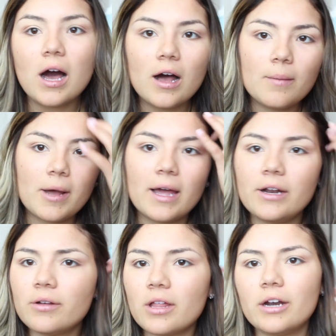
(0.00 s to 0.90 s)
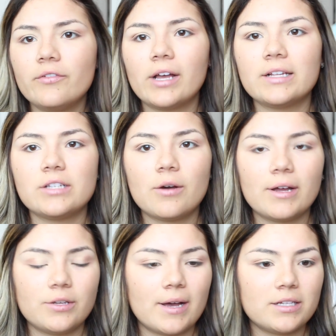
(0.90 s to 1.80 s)
um, I know a lot of you guys know
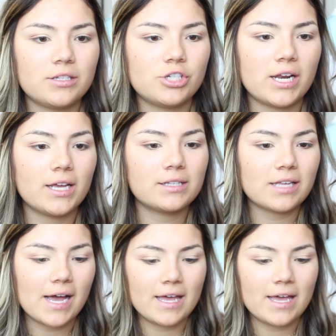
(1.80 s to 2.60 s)
I do Isagenix.